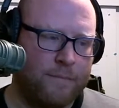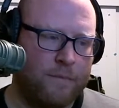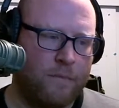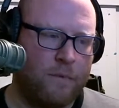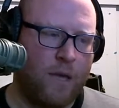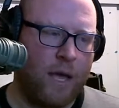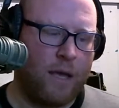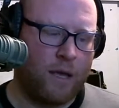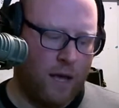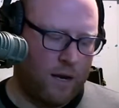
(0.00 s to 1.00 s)
They
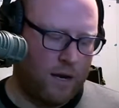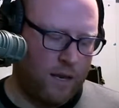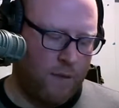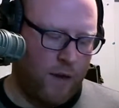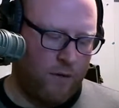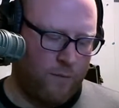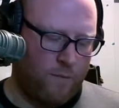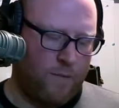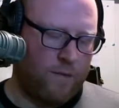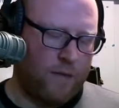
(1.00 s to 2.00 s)
got an email
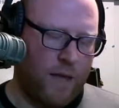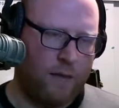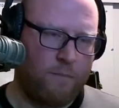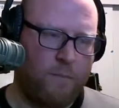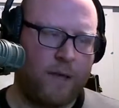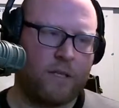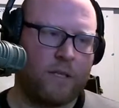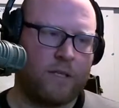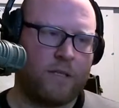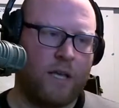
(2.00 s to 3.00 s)
from them
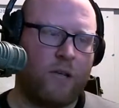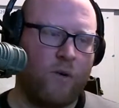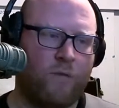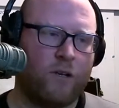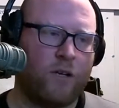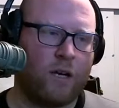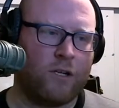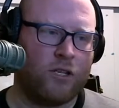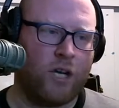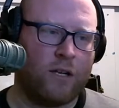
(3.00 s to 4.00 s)
basically saying you have to talk
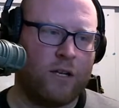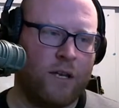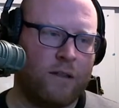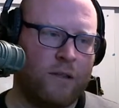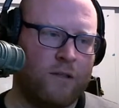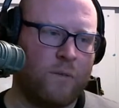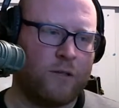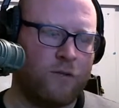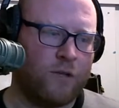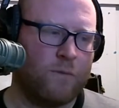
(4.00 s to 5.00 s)
to Chuck to get the
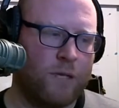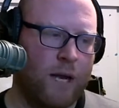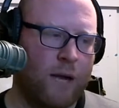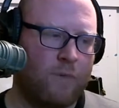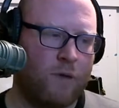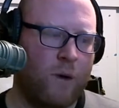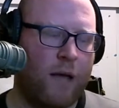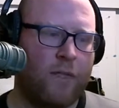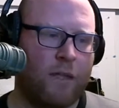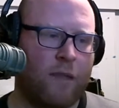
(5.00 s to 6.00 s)
sponsorship set up. So I
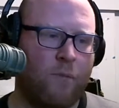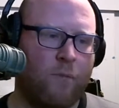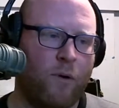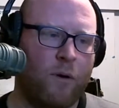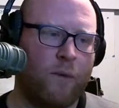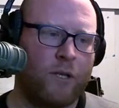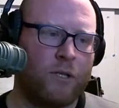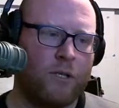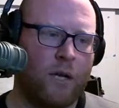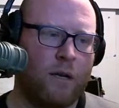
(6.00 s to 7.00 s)
think they're pretty
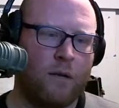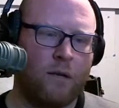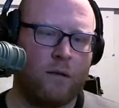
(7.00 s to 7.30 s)
much done.